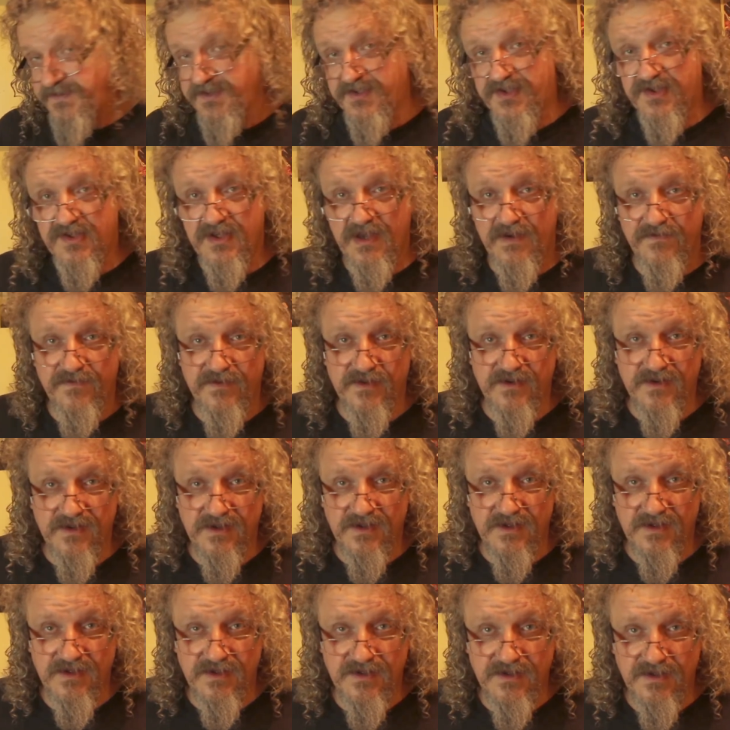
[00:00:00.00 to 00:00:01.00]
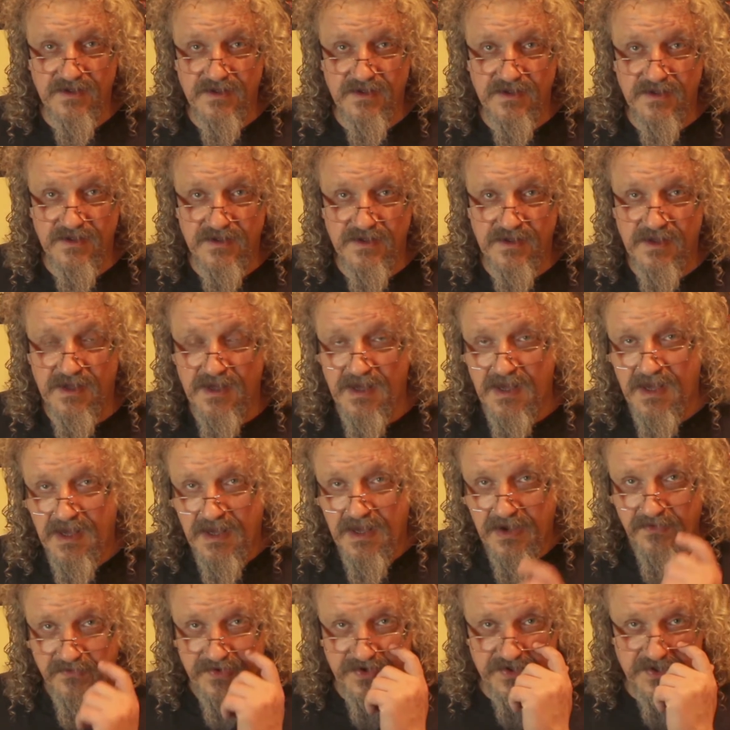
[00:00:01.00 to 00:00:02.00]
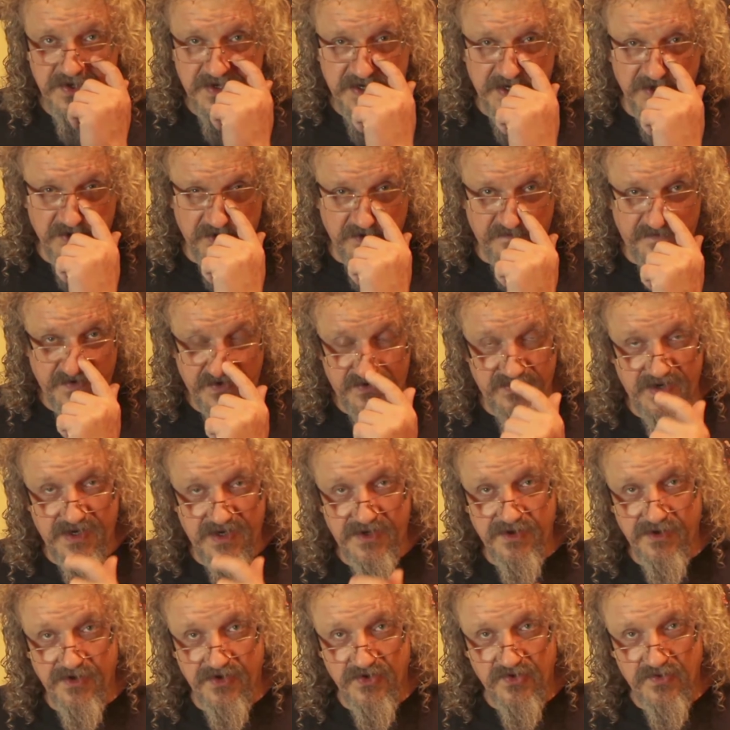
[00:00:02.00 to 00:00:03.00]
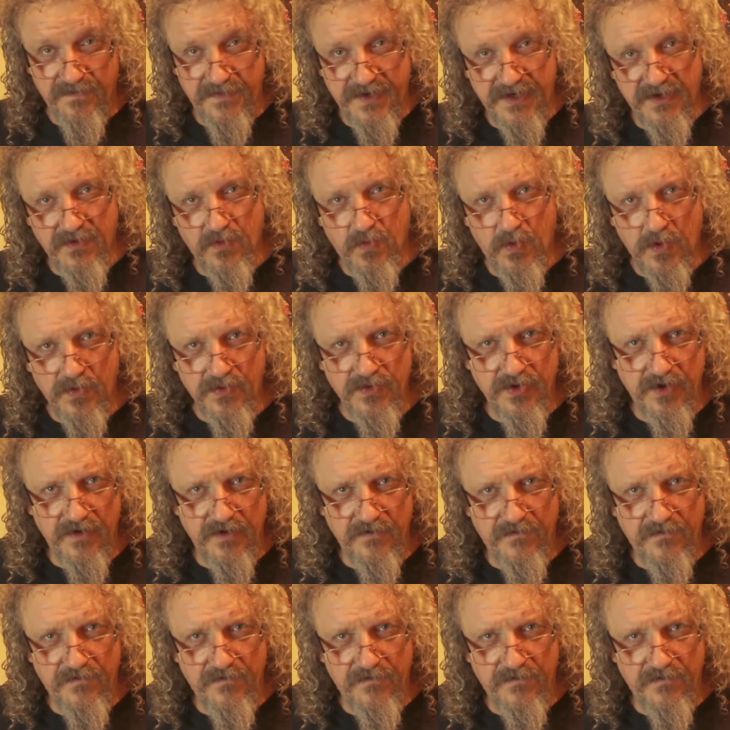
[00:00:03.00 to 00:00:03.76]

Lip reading: is 7, which against other dreadnoughts would mean a wound on a